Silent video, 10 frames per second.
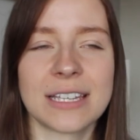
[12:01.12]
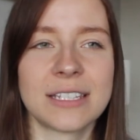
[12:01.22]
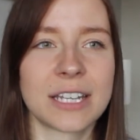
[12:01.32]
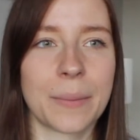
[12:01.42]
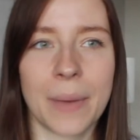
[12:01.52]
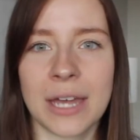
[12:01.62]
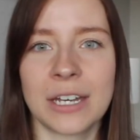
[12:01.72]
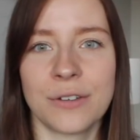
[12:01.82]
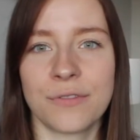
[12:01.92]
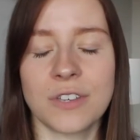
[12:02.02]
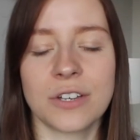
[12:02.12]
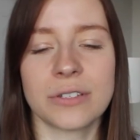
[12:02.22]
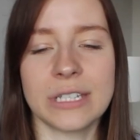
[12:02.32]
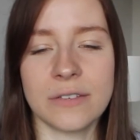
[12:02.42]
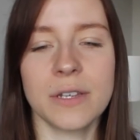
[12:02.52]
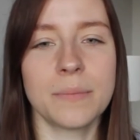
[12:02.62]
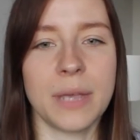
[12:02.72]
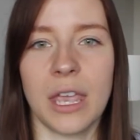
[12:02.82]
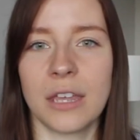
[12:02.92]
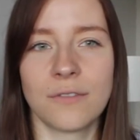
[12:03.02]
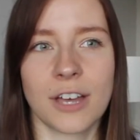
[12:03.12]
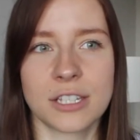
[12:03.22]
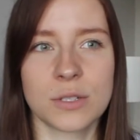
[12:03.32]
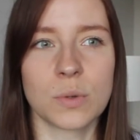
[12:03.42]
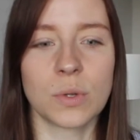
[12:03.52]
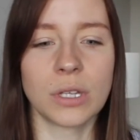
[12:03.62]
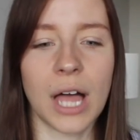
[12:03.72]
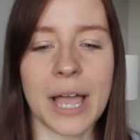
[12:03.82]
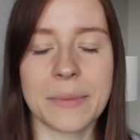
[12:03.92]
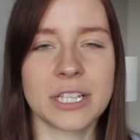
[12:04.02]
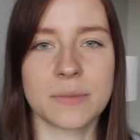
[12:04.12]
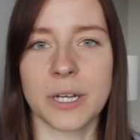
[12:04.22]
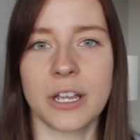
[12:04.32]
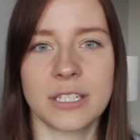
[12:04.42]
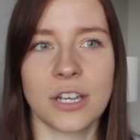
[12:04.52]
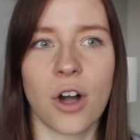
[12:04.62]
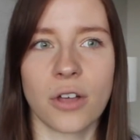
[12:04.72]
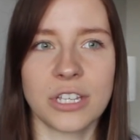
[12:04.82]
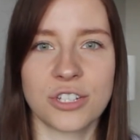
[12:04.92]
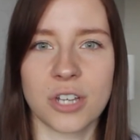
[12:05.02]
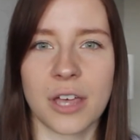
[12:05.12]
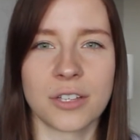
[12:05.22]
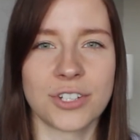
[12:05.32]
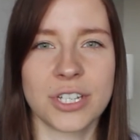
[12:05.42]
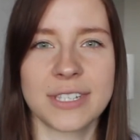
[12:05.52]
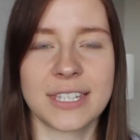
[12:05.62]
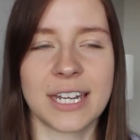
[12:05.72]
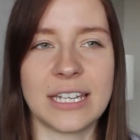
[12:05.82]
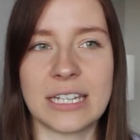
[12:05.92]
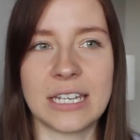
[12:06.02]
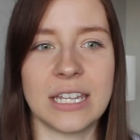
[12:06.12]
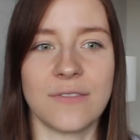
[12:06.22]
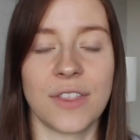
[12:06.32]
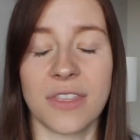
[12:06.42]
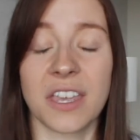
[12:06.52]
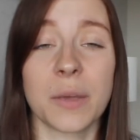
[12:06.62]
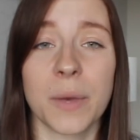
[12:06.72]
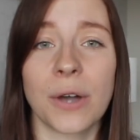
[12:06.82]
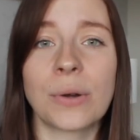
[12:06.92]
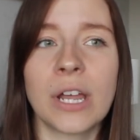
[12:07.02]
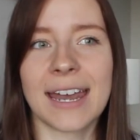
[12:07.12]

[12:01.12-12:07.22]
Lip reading: It's a competitive field. Even being in vet school, I'm experiencing all these challenges that I didn't even think about.